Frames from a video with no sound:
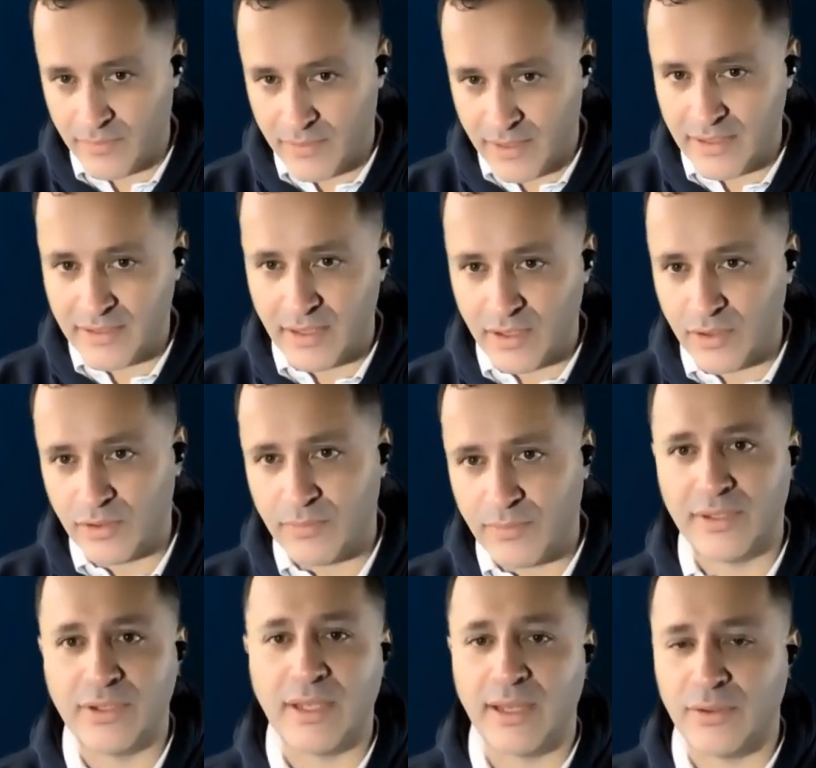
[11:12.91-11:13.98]
It's a huge
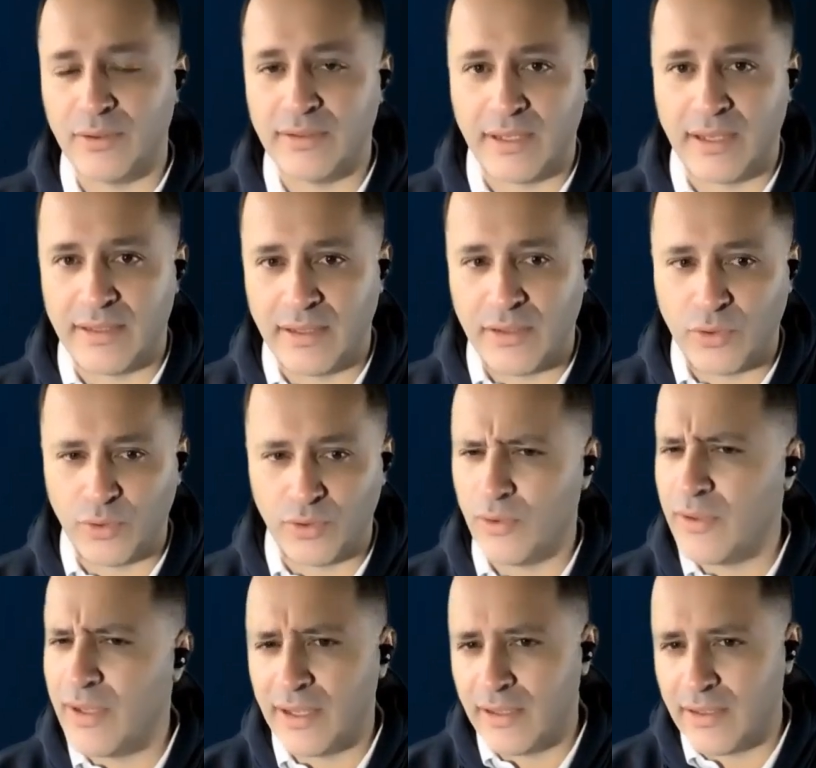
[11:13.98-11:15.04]
mistake to think that's all you
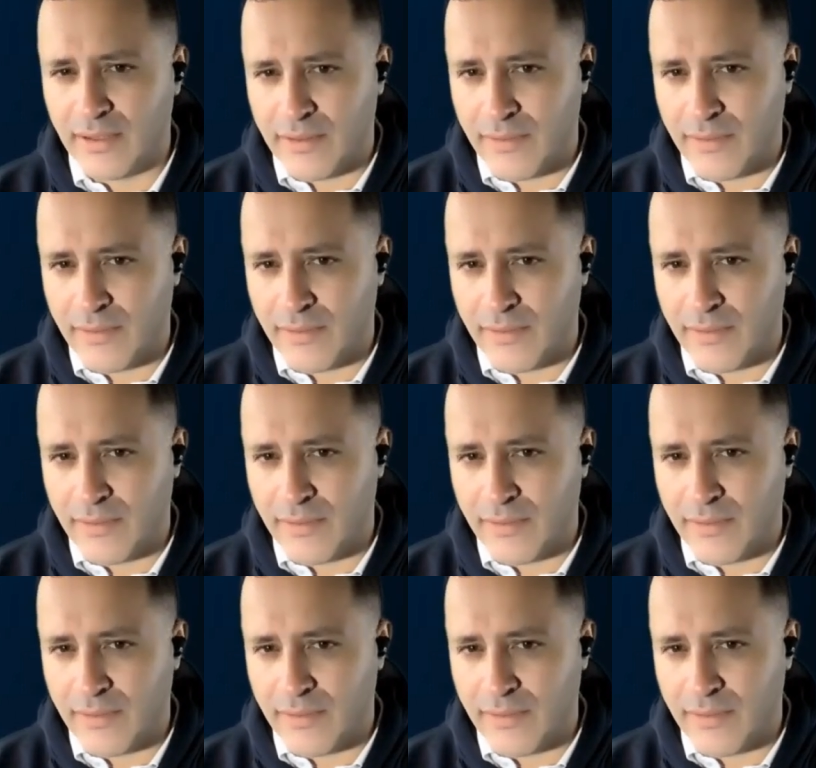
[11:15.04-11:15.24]
need.